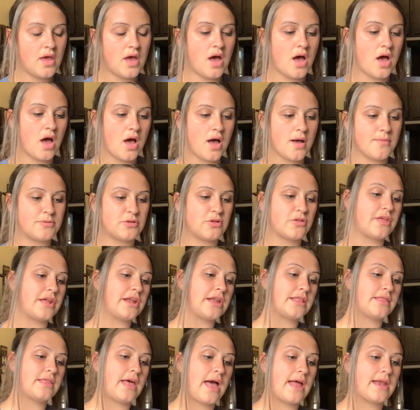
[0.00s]
Um, so then
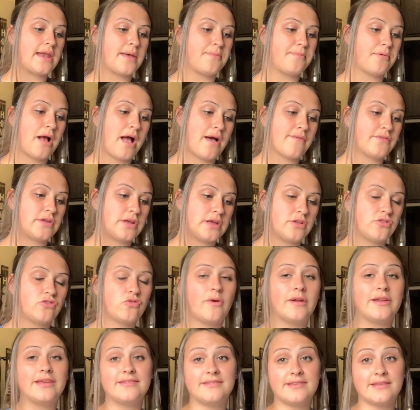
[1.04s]
in the end, I profited
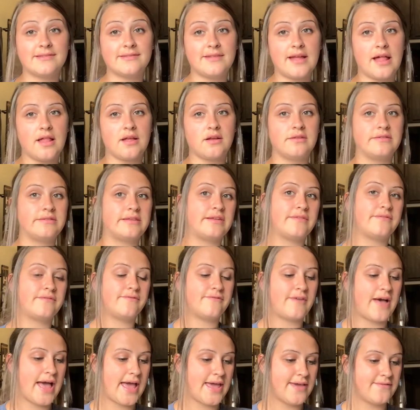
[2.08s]
twenty-six dollars and
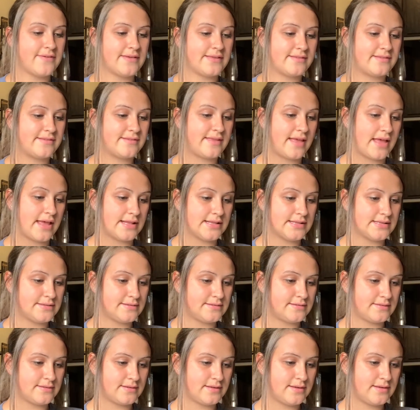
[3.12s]
five
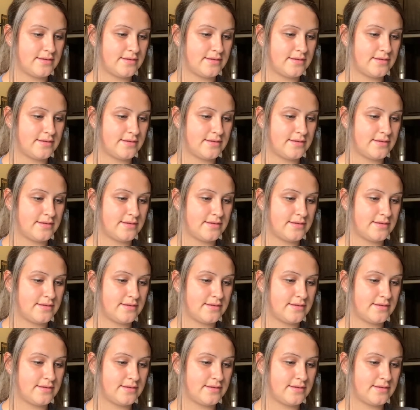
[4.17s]
cents.